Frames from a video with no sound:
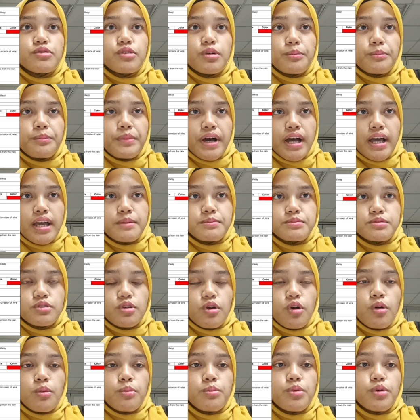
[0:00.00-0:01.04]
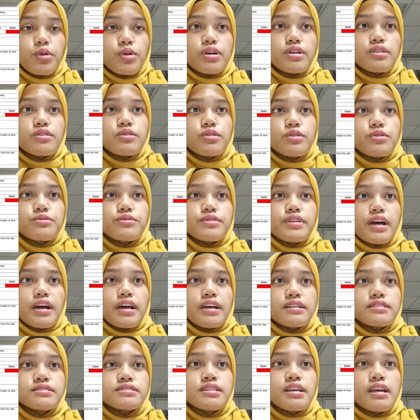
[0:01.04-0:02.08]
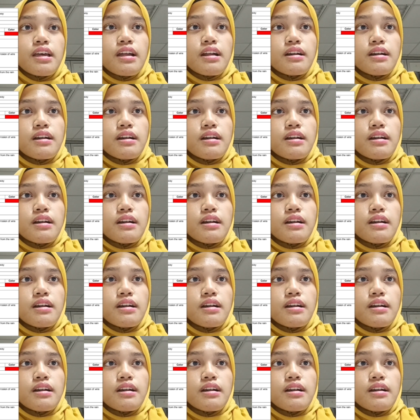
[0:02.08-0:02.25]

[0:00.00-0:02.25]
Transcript: from pipes or broken roof tiles.